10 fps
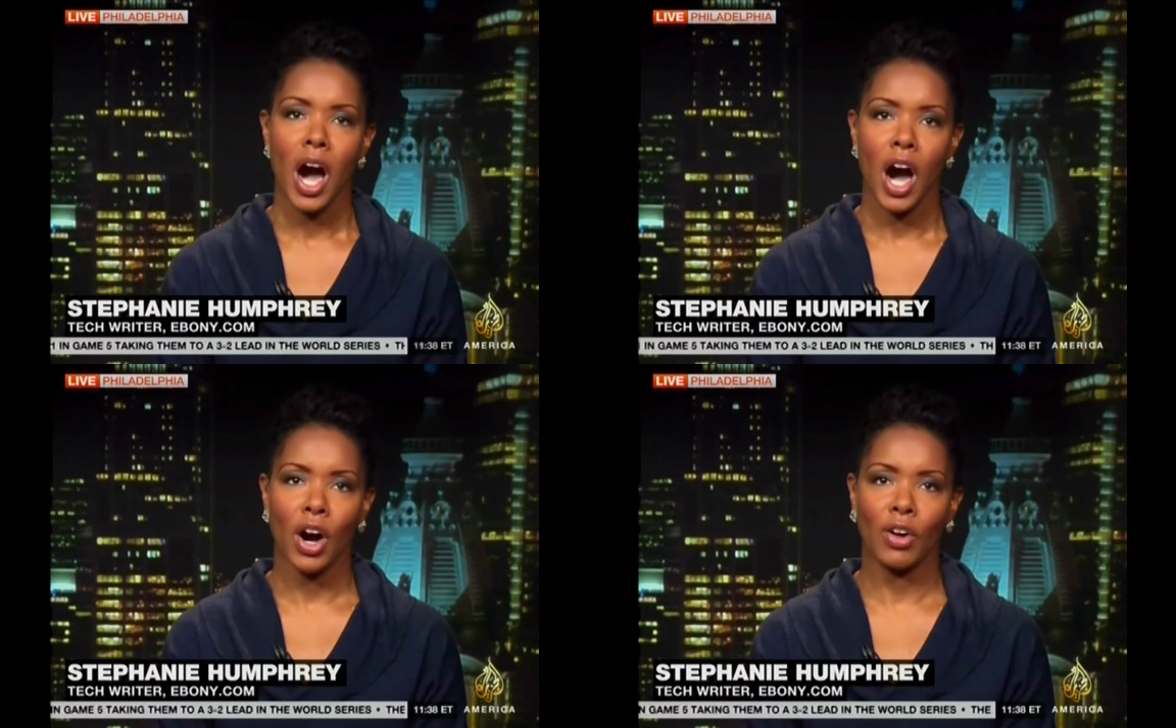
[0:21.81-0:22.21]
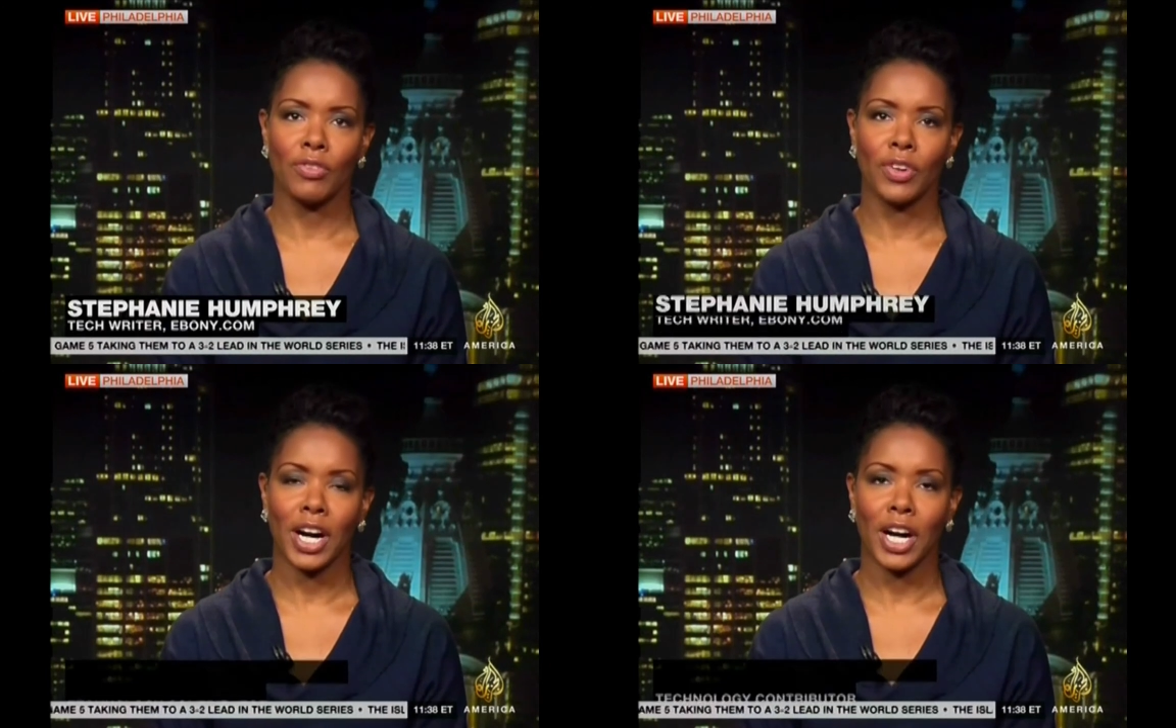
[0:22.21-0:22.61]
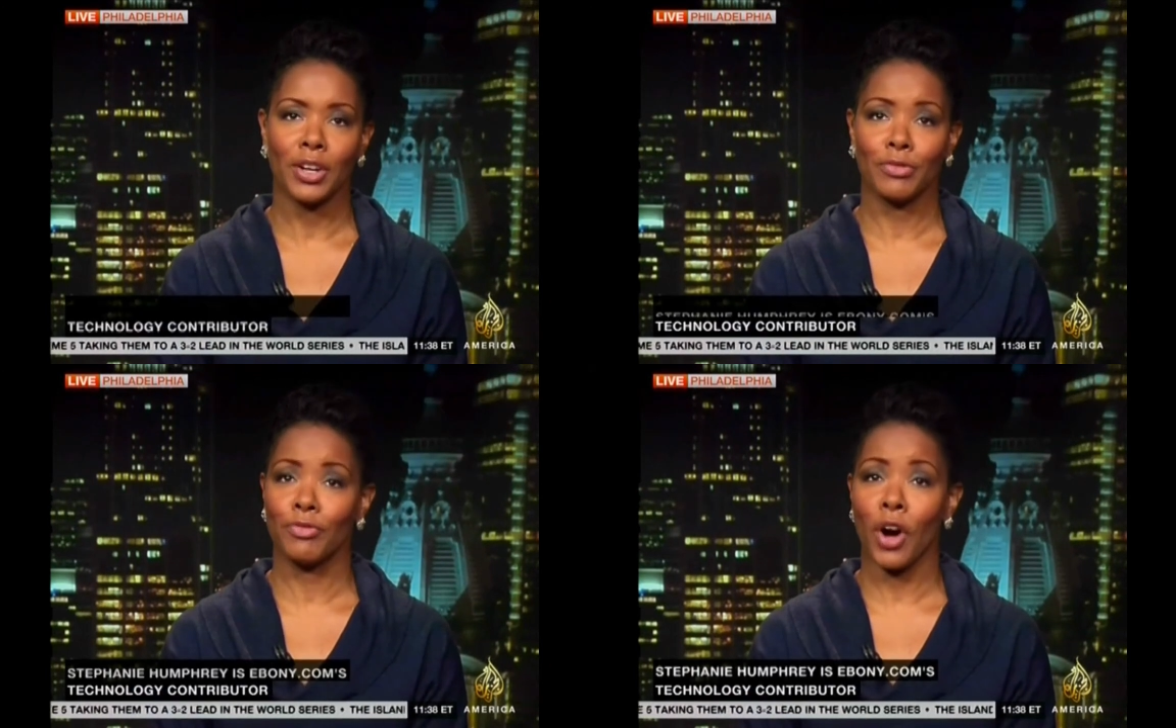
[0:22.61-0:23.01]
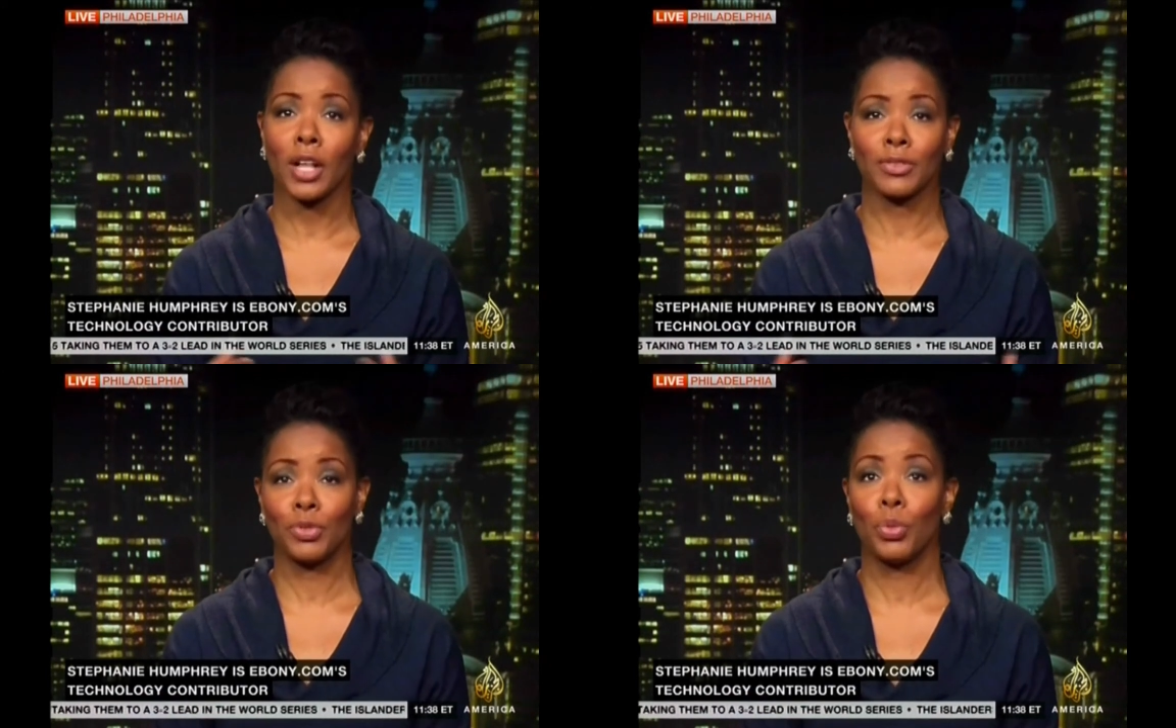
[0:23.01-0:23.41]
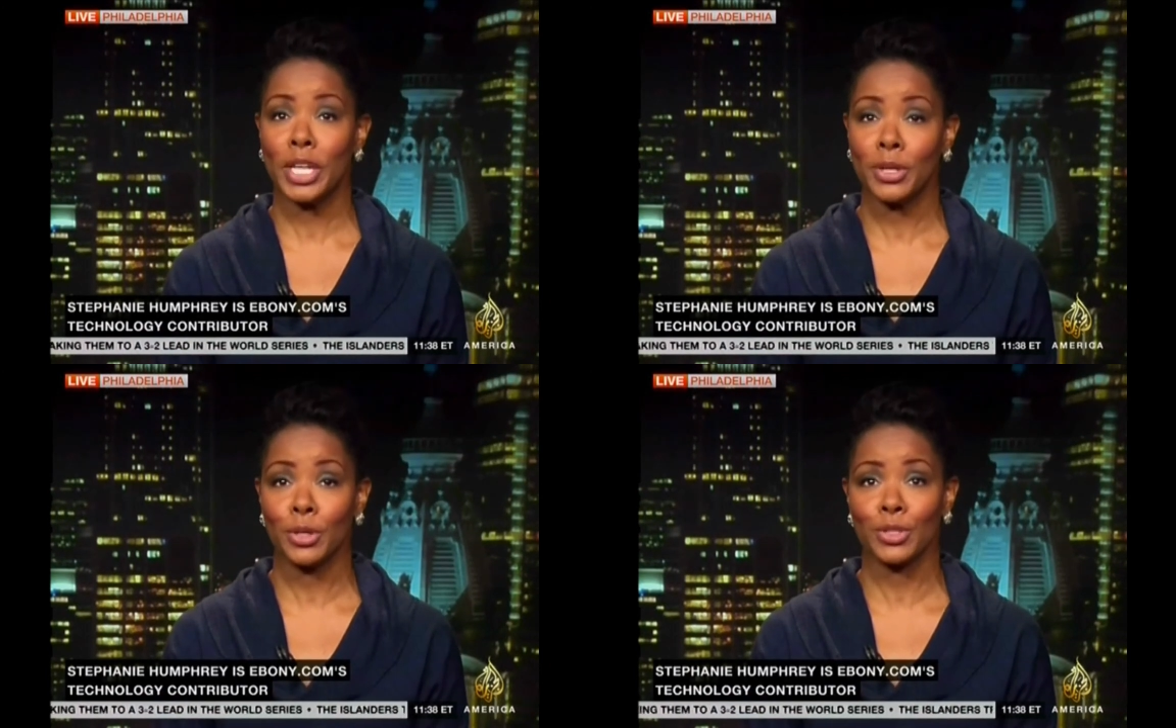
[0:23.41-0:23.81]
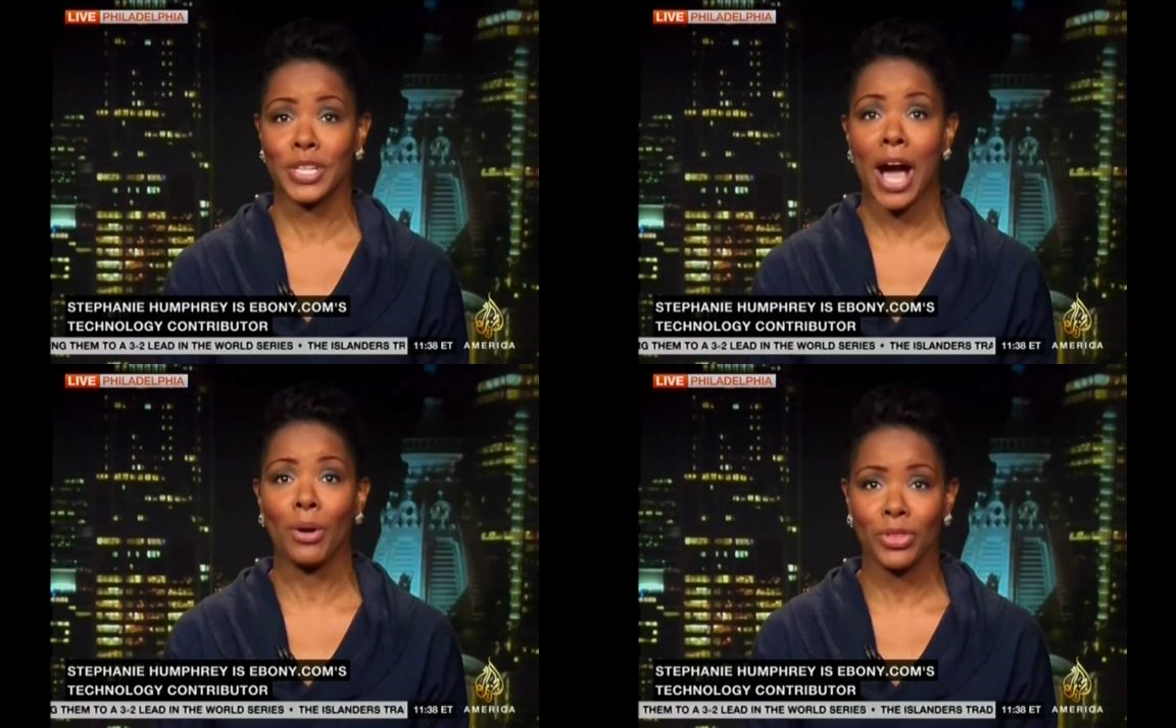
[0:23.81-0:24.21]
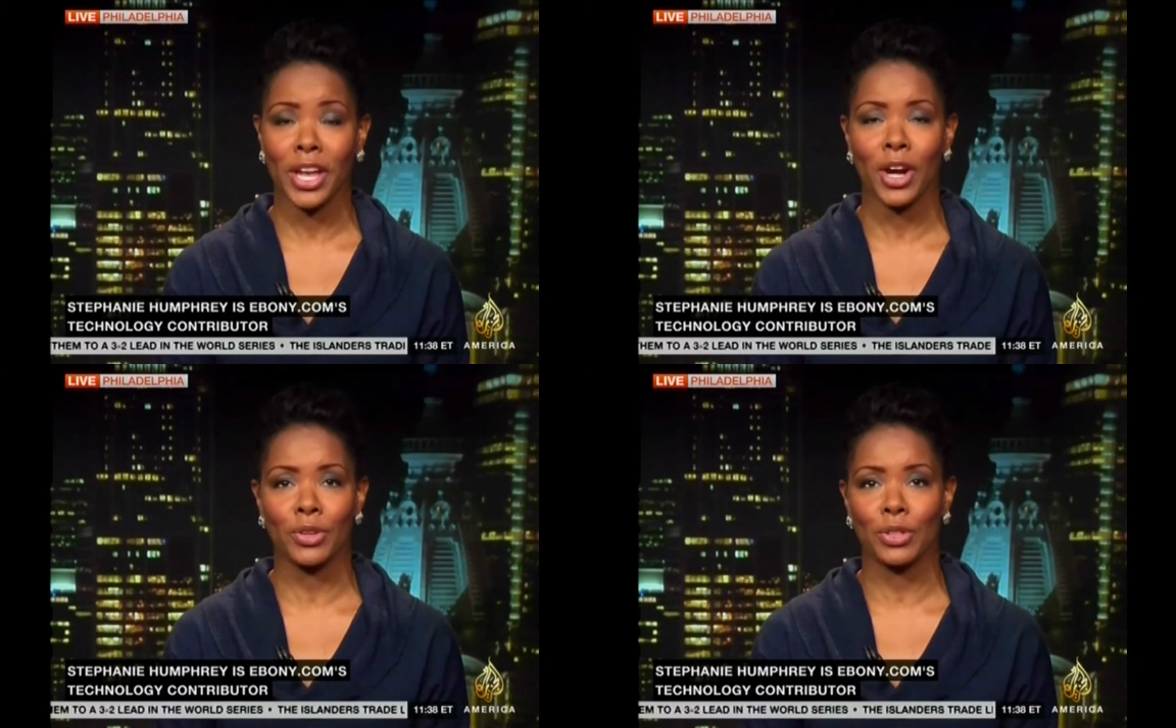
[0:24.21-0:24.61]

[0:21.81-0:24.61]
of uh, tweeters out there.